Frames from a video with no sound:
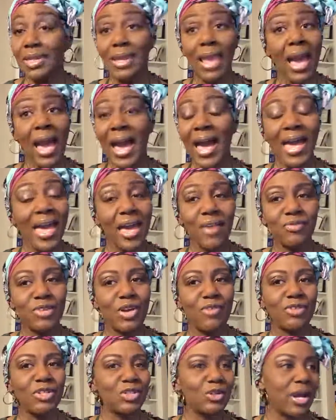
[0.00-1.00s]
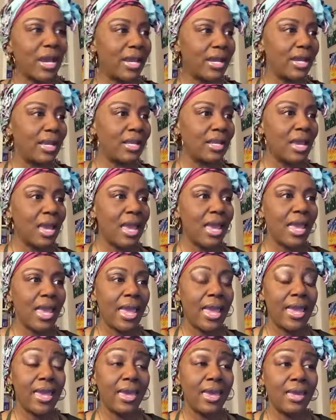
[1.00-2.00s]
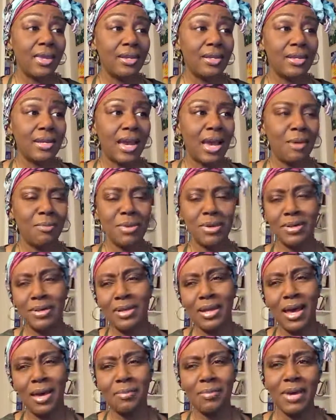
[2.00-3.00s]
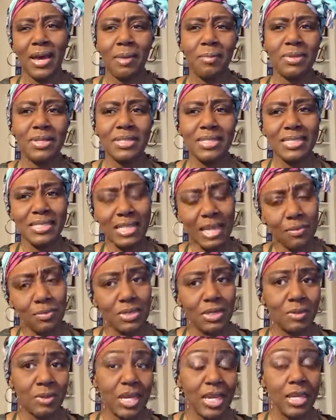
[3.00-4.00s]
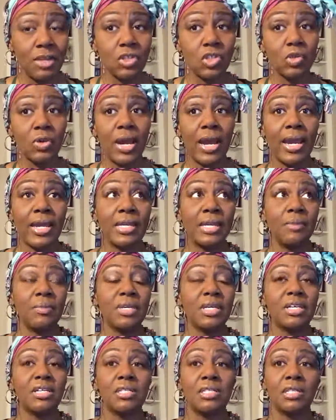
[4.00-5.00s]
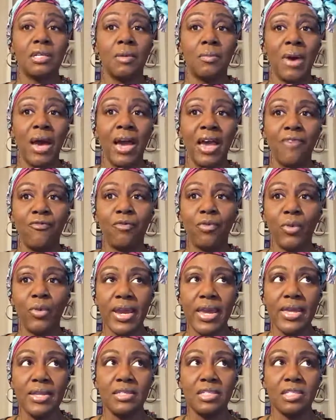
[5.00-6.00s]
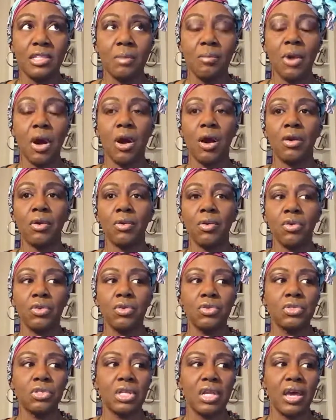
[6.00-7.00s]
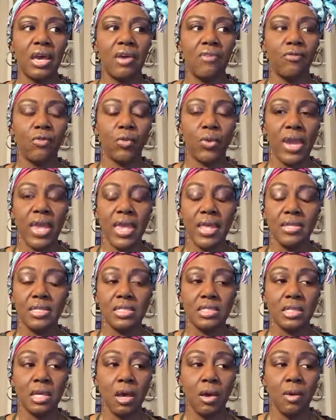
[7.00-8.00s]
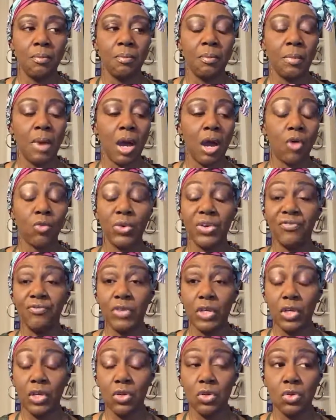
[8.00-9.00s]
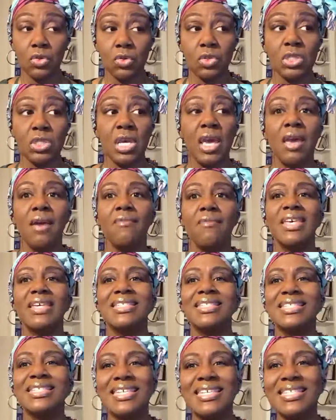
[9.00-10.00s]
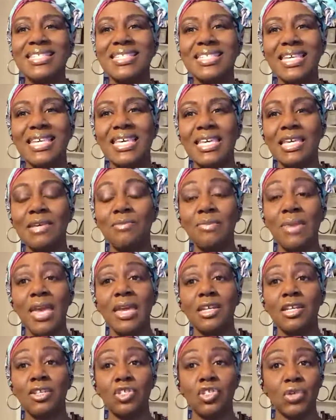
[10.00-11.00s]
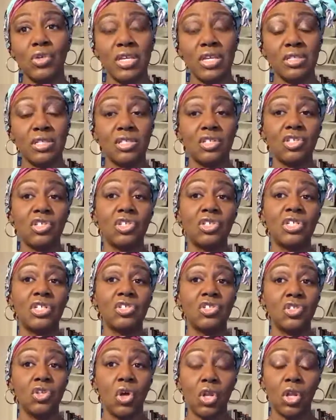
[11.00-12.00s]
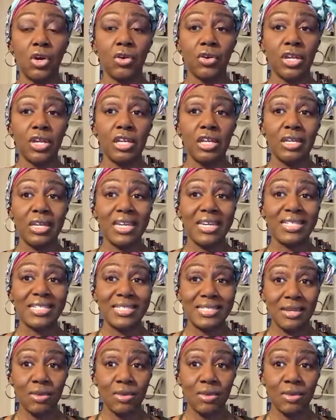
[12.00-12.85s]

I have never tried it, and I'm a skeptic in trying it, because I have read some articles and I have read some reviews that since he made his transition, he's no longer here.